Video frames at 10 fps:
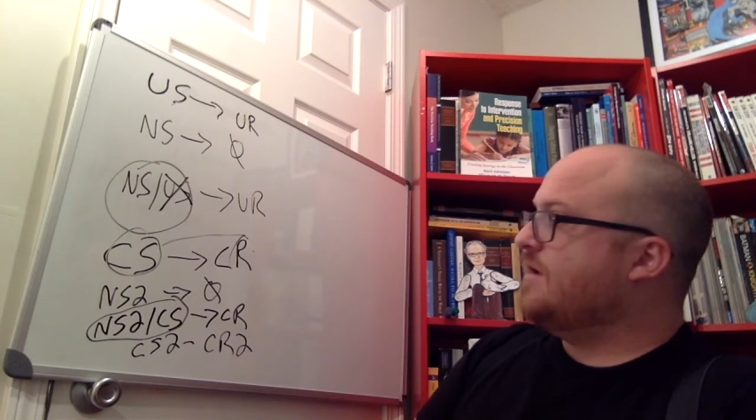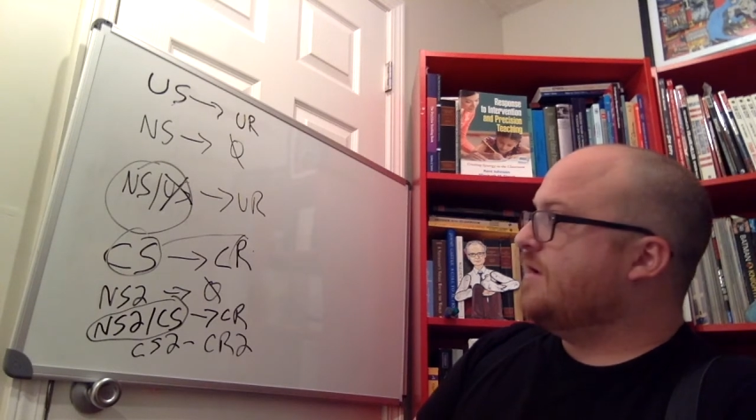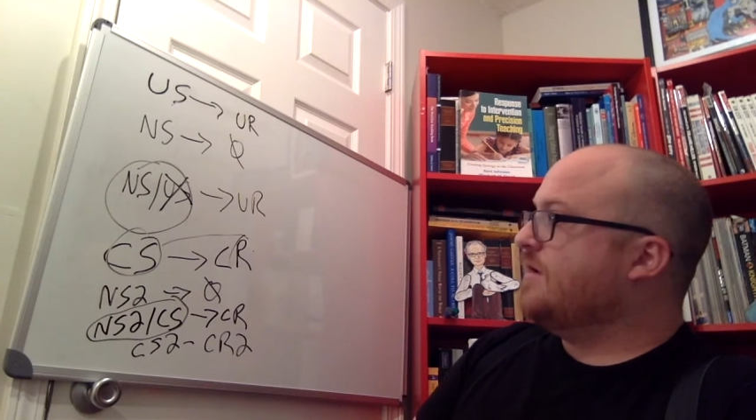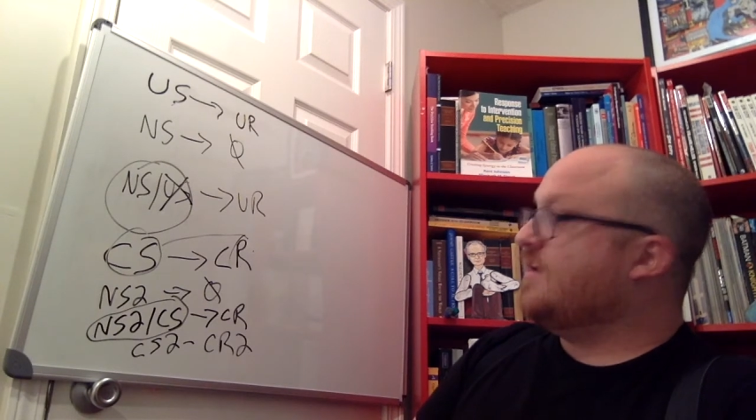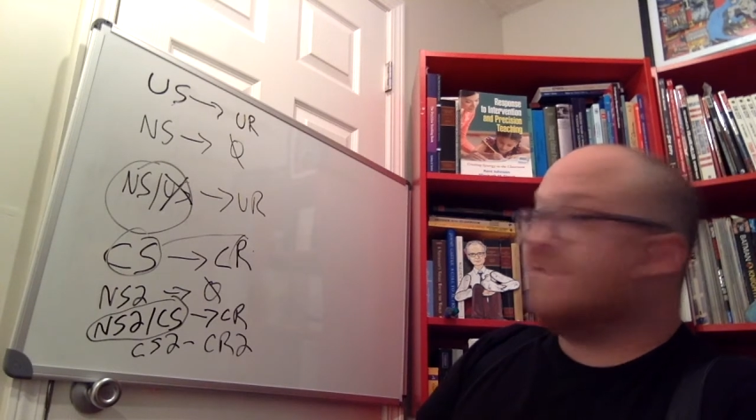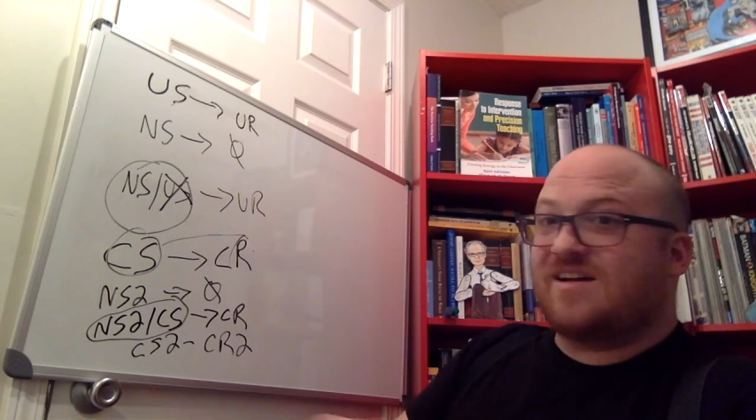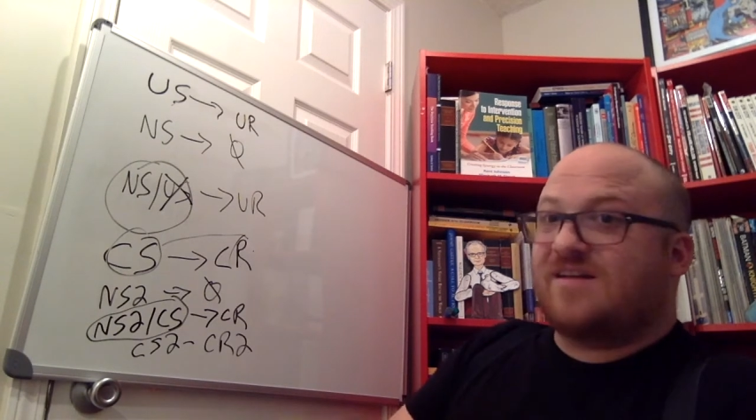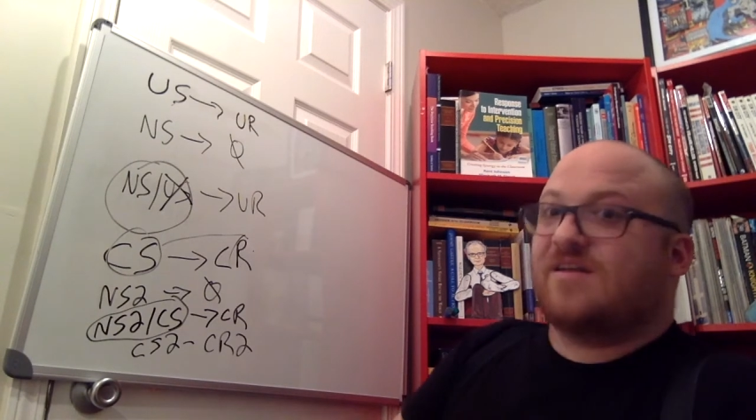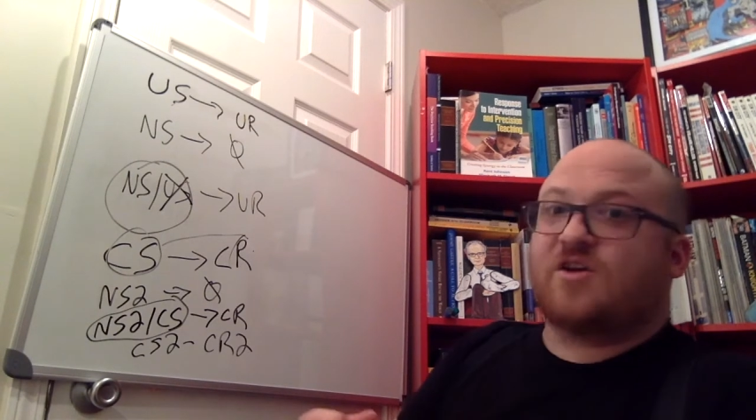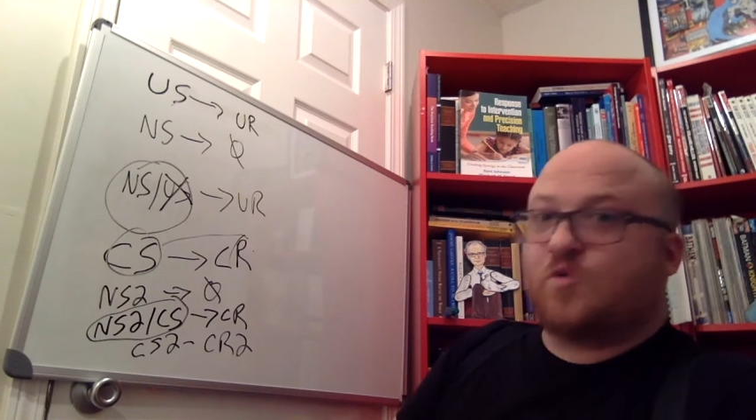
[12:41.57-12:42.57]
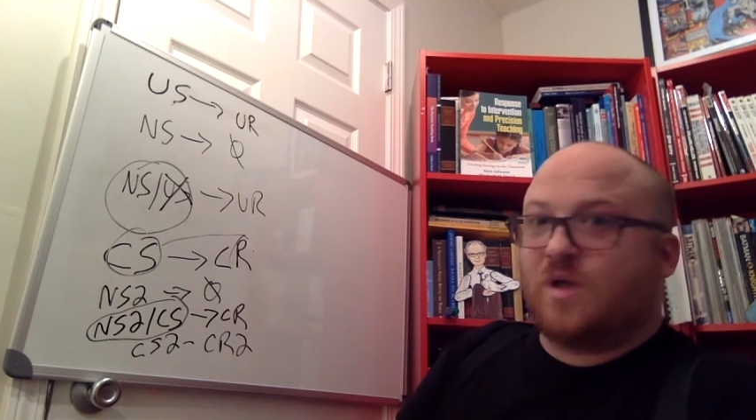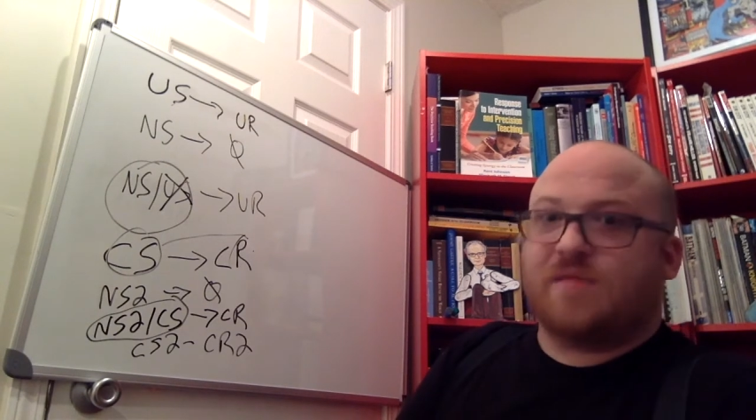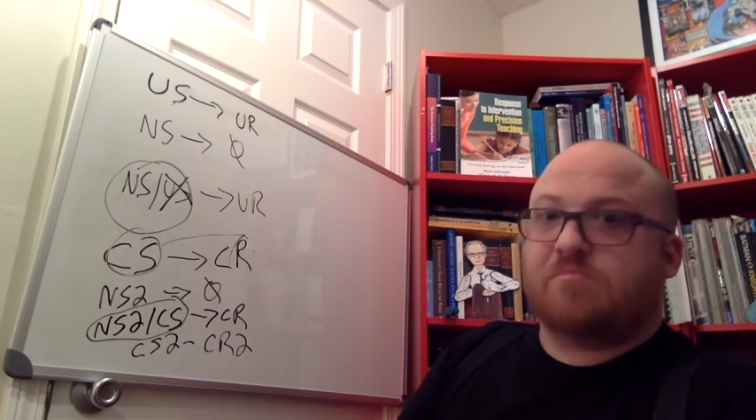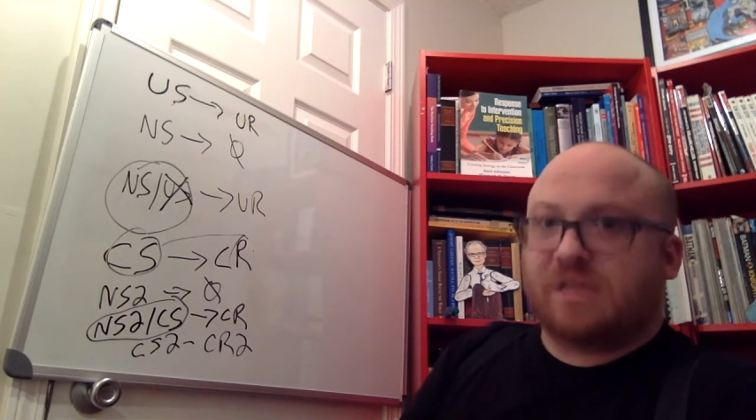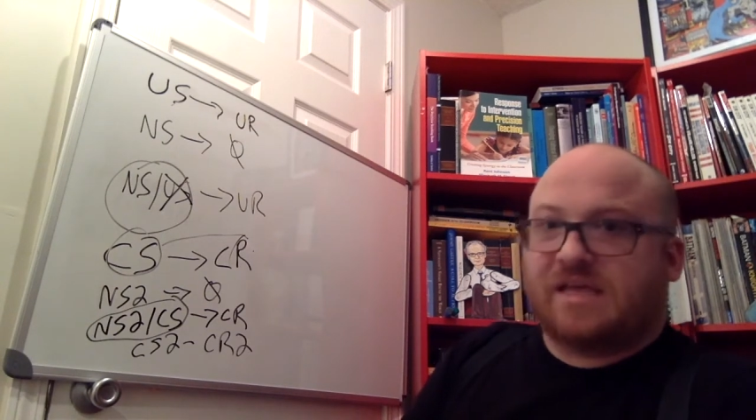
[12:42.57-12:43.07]
You're gonna quit
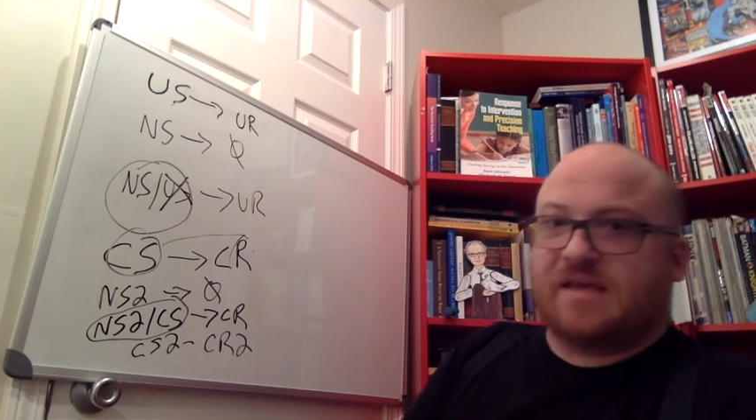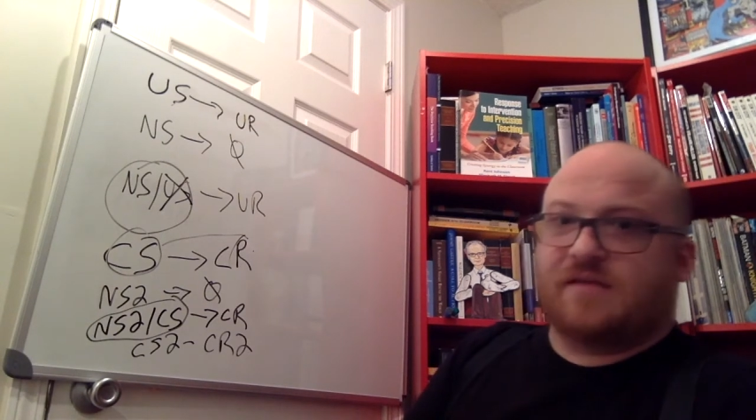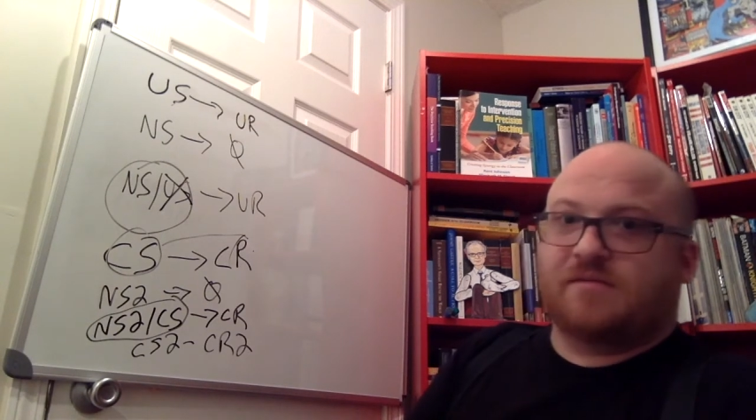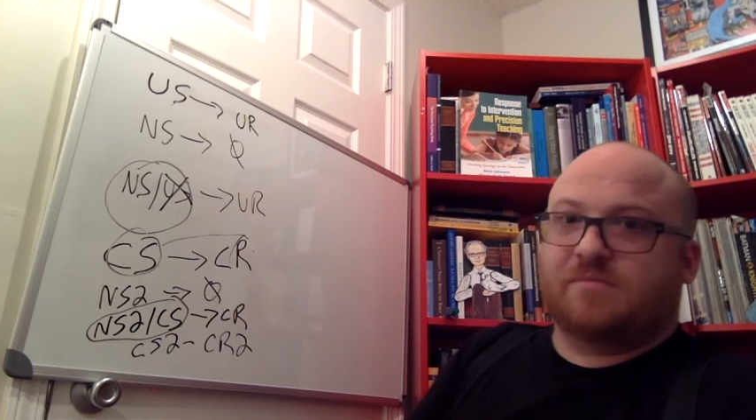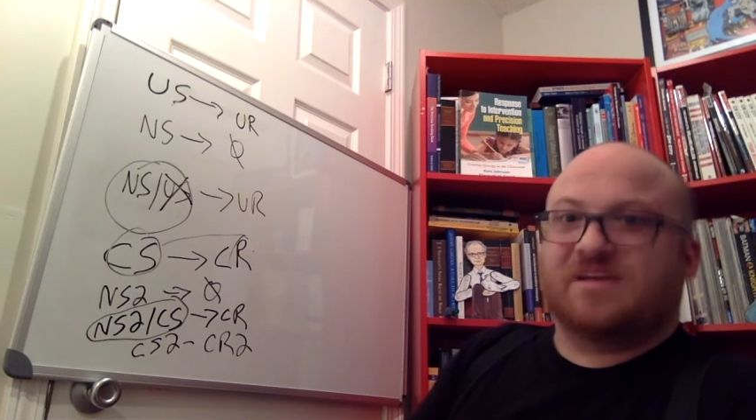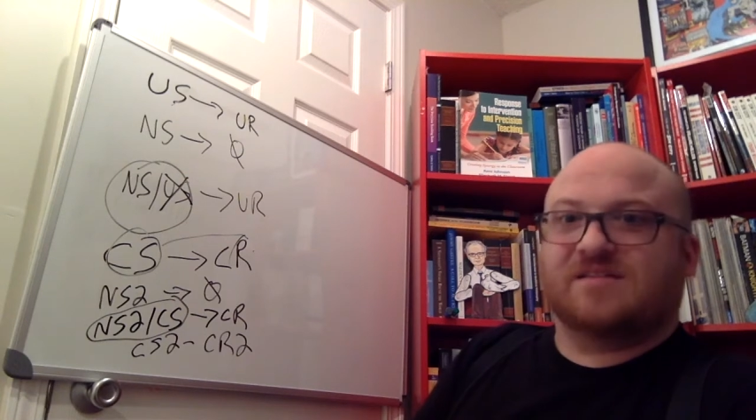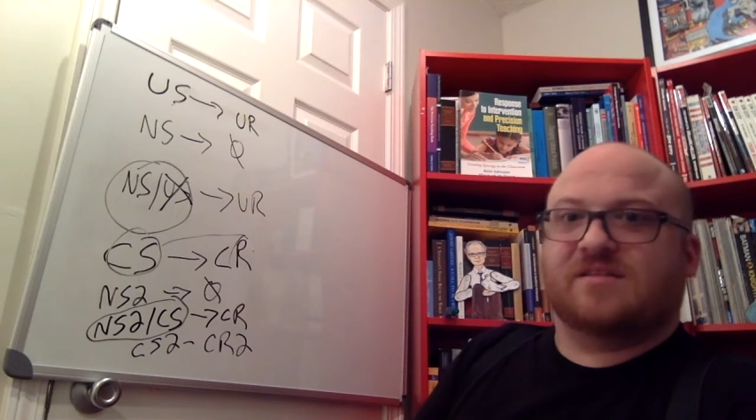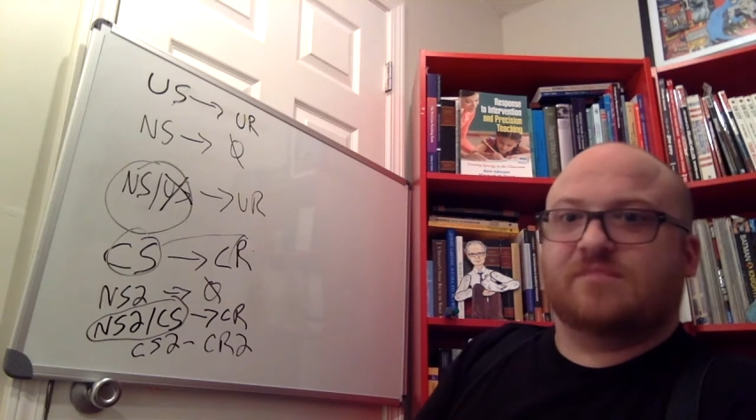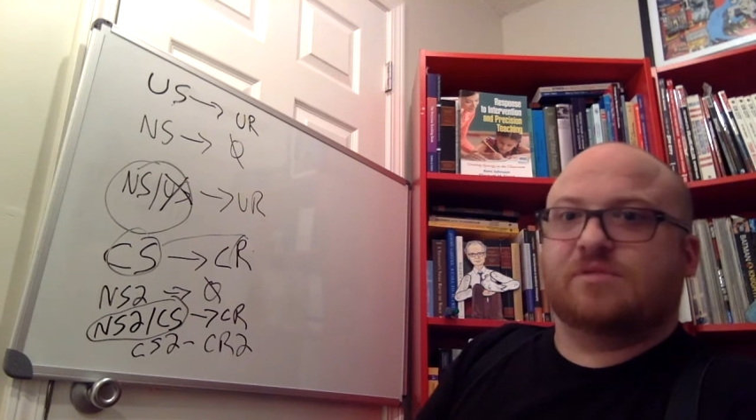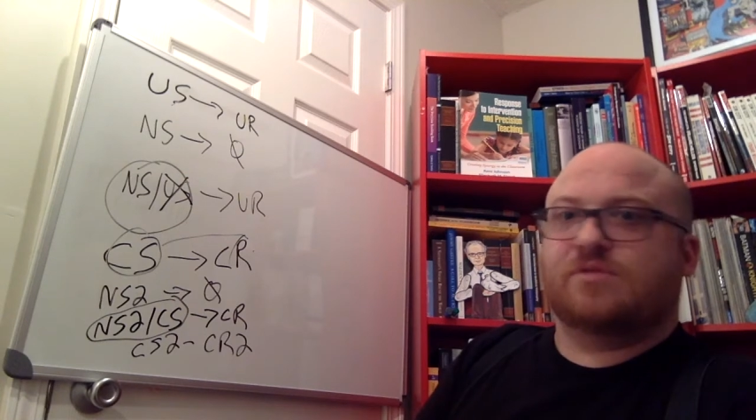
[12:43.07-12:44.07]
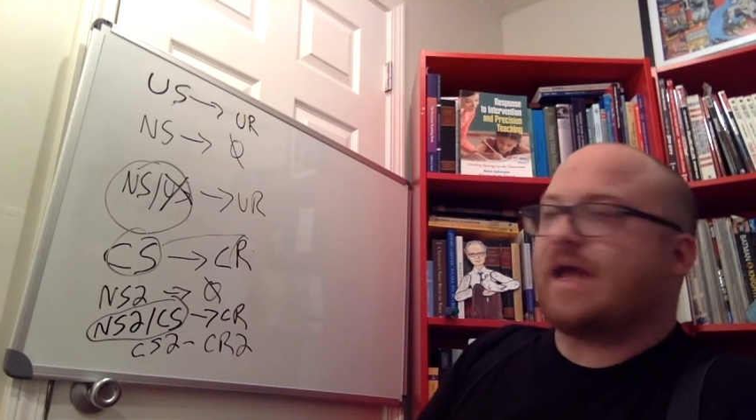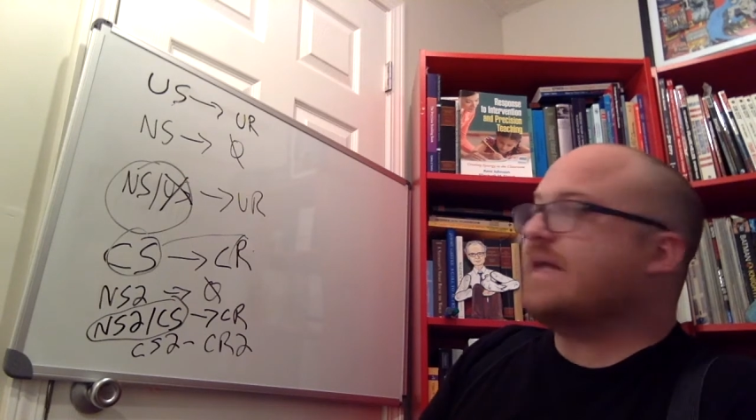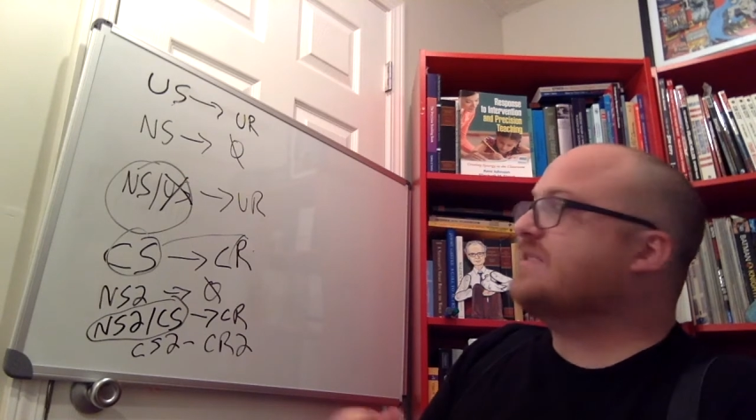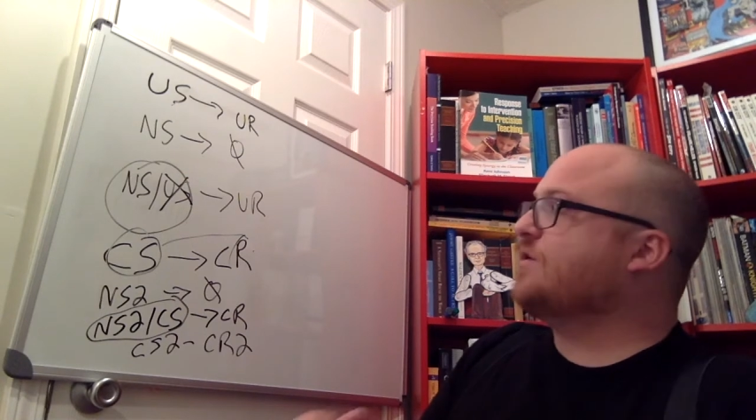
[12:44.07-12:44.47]
blinking because of the blue light. It's